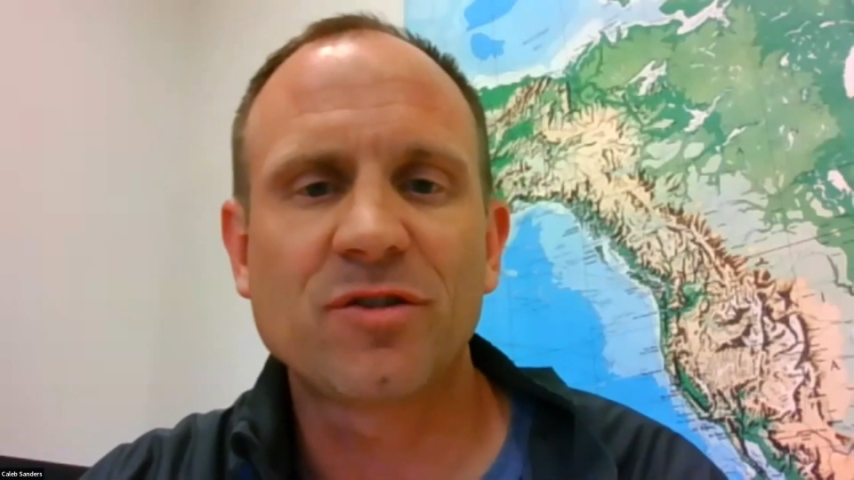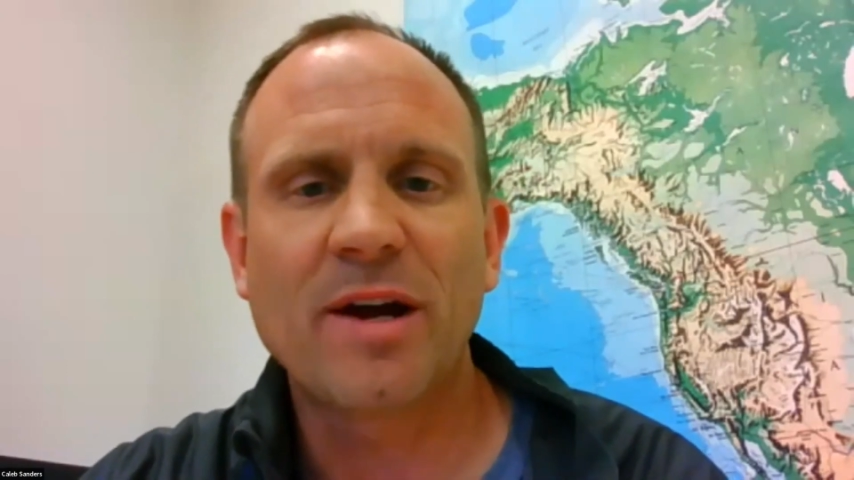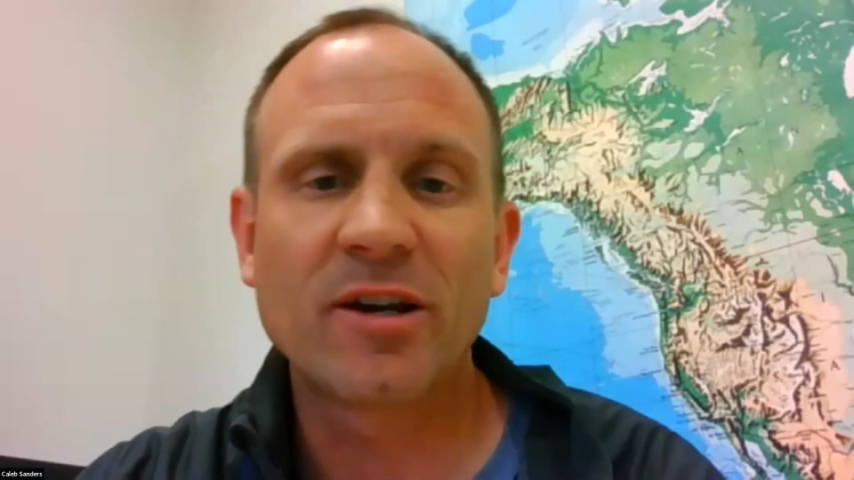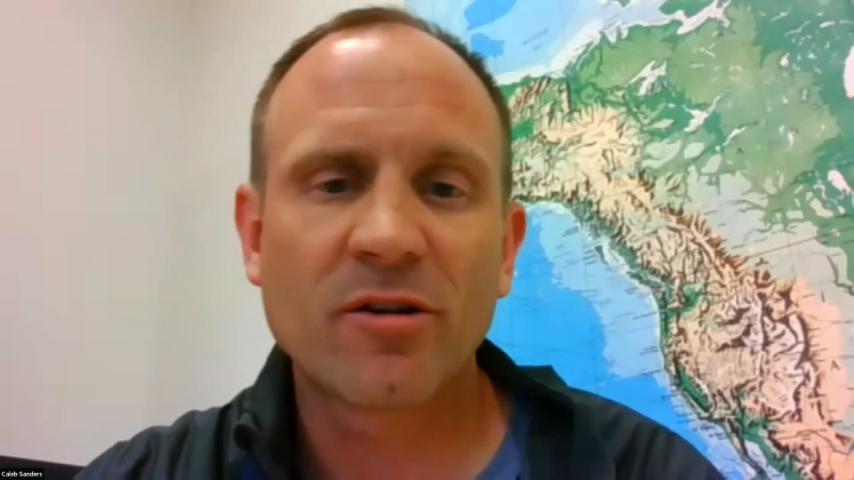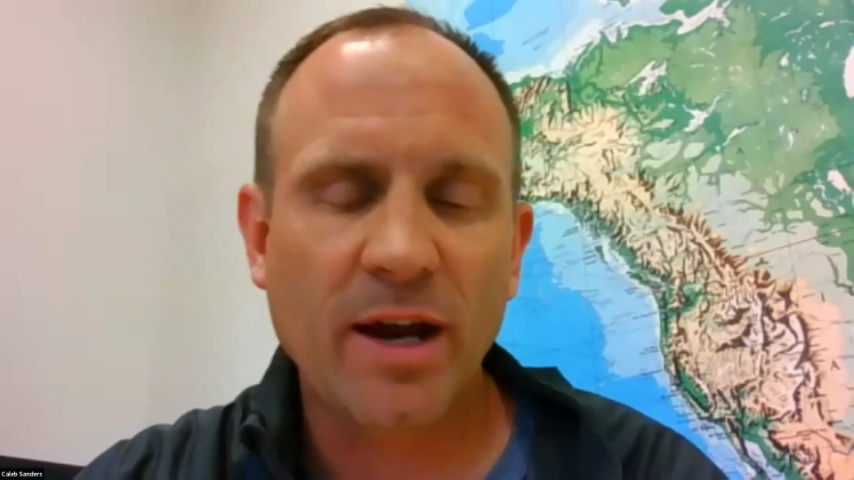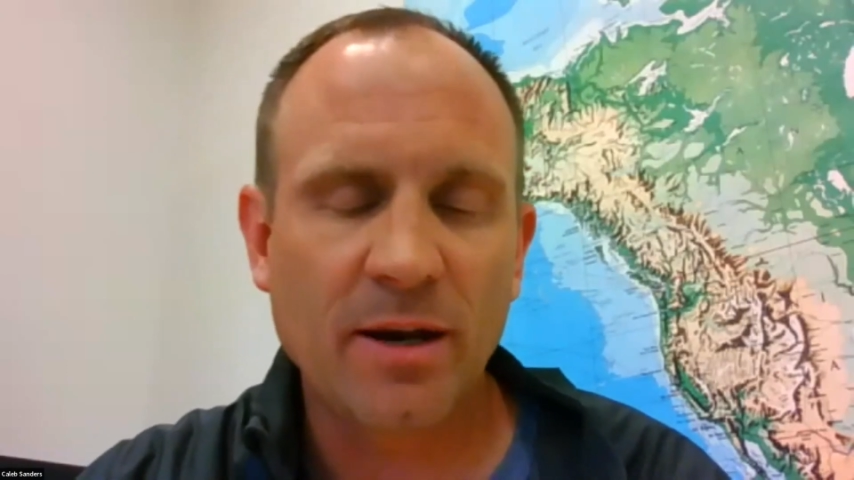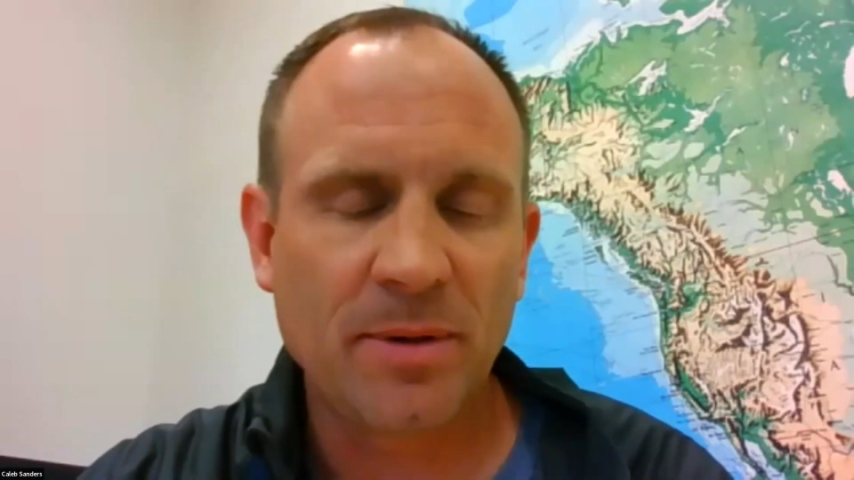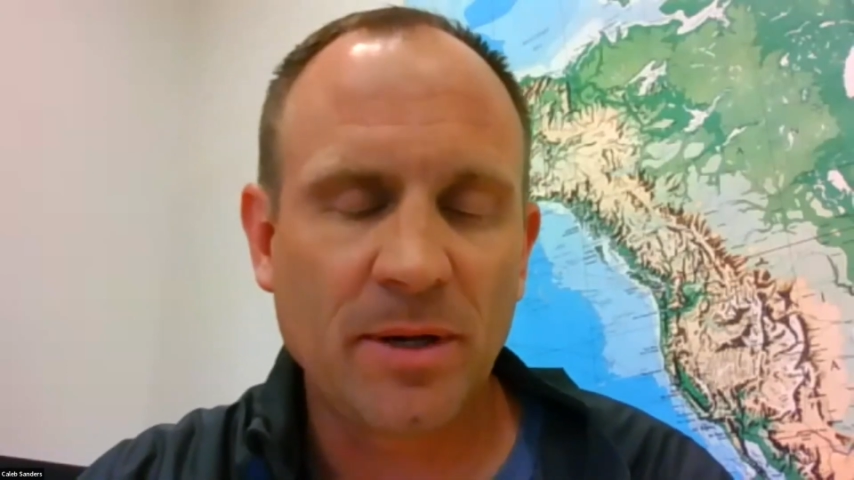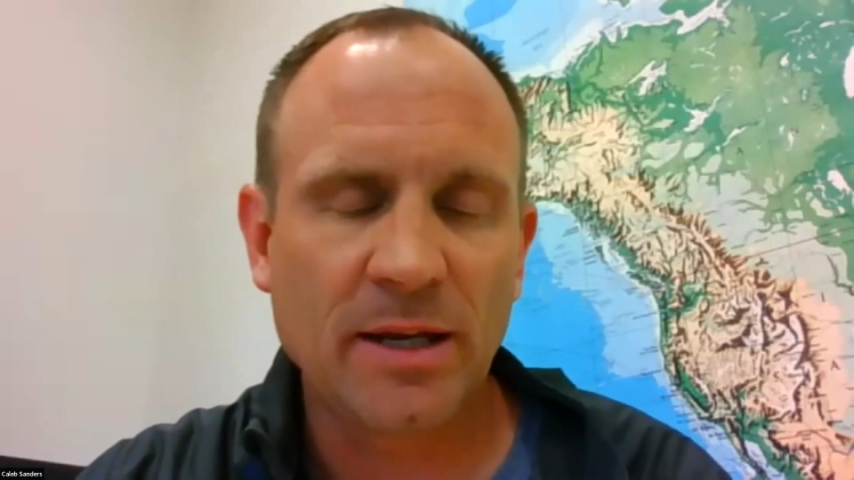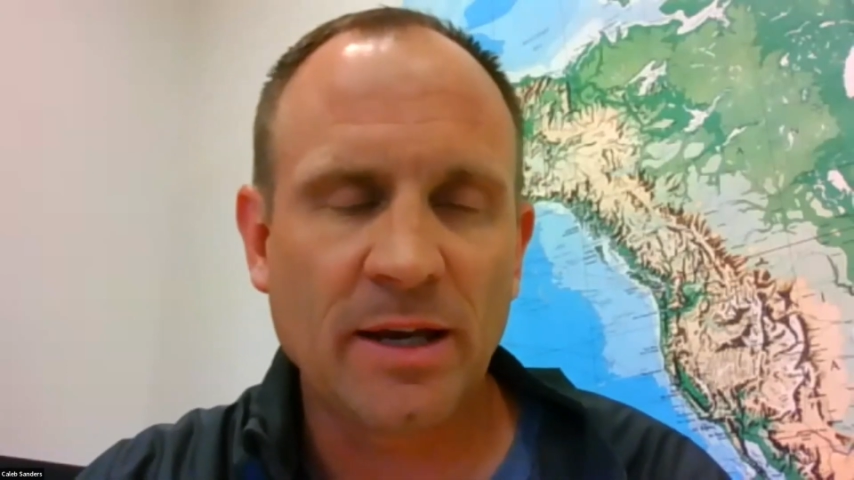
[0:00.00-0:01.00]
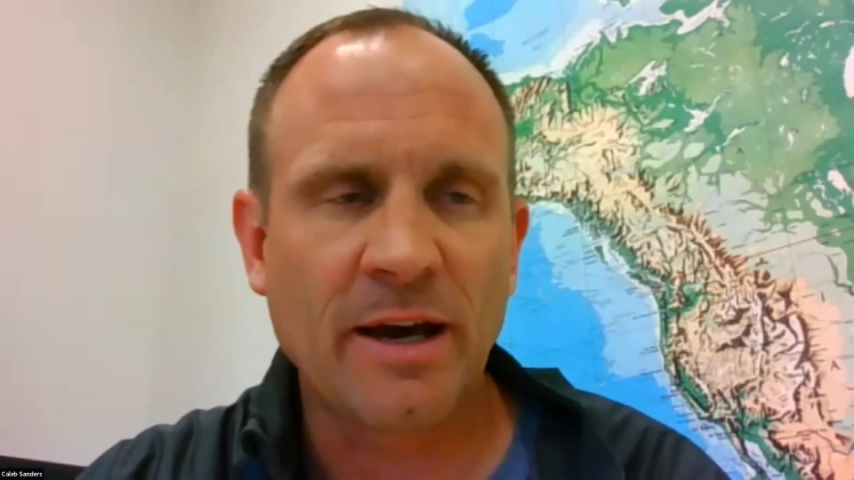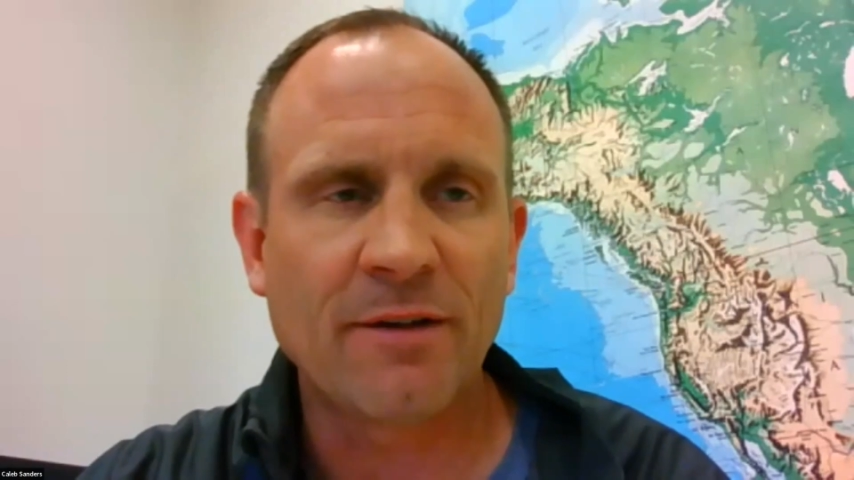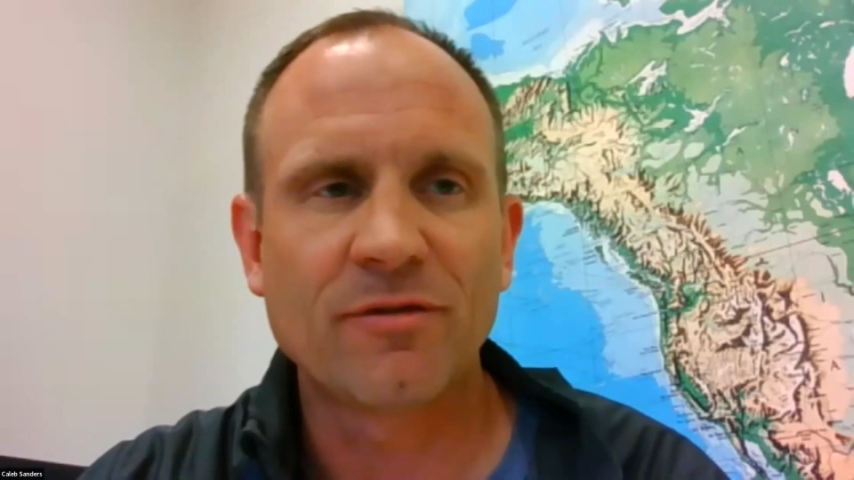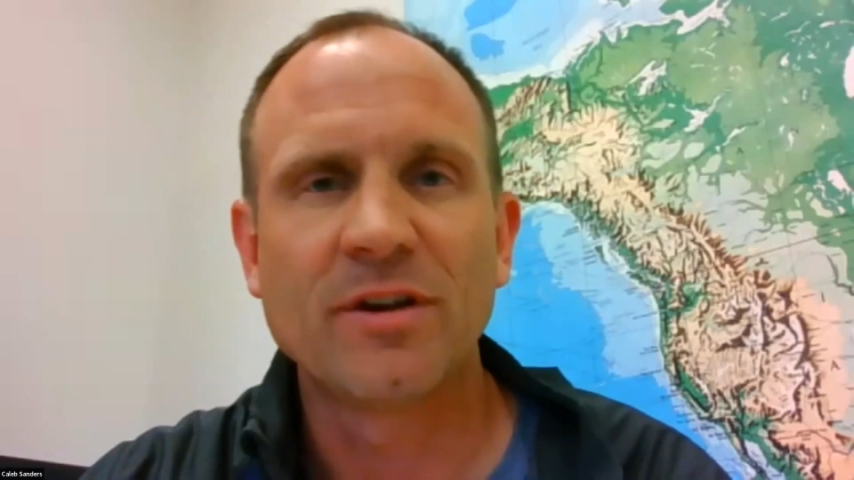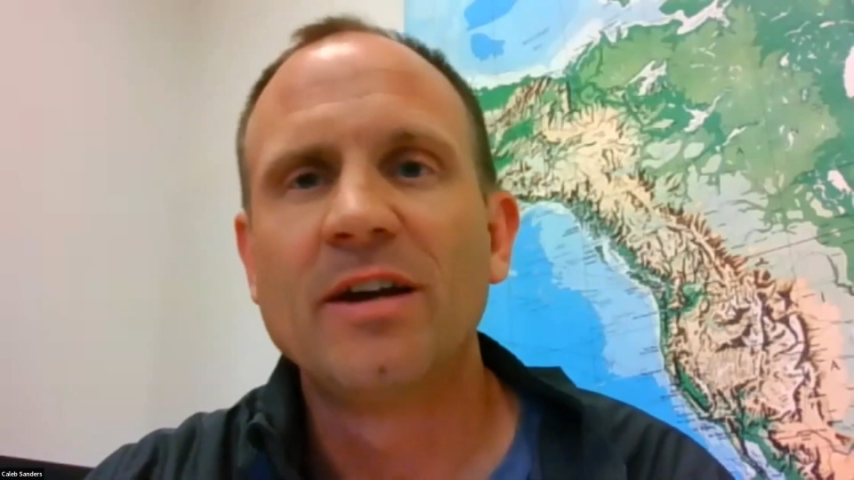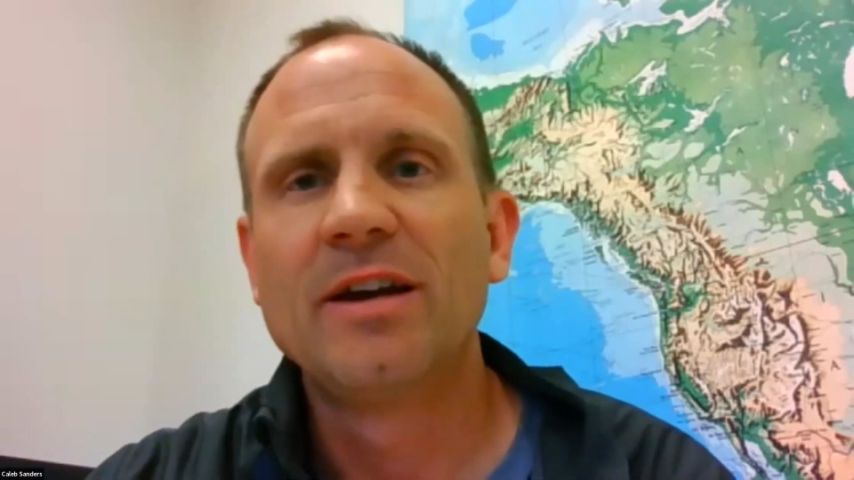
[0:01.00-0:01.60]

So I'd create a PDF.